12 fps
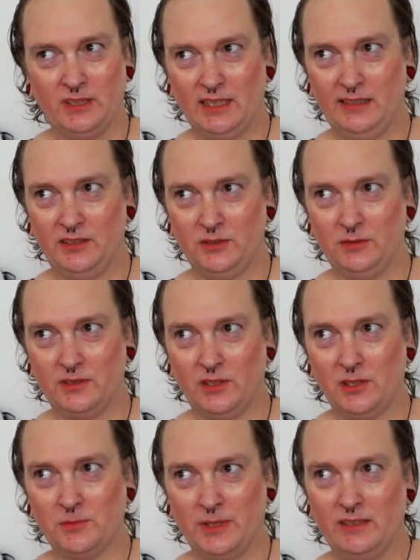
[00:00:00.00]
I don't
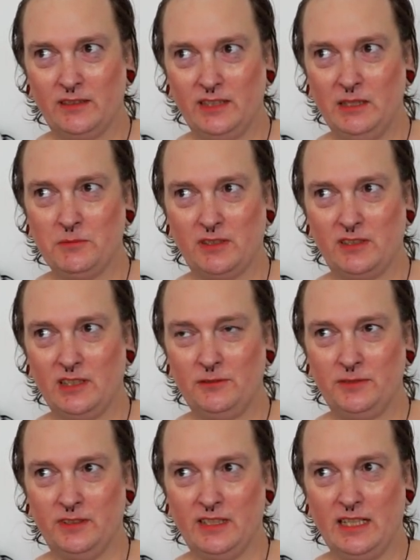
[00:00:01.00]
always see
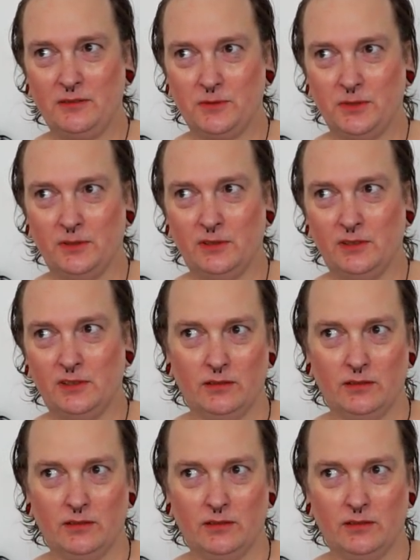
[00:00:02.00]
myself in that role.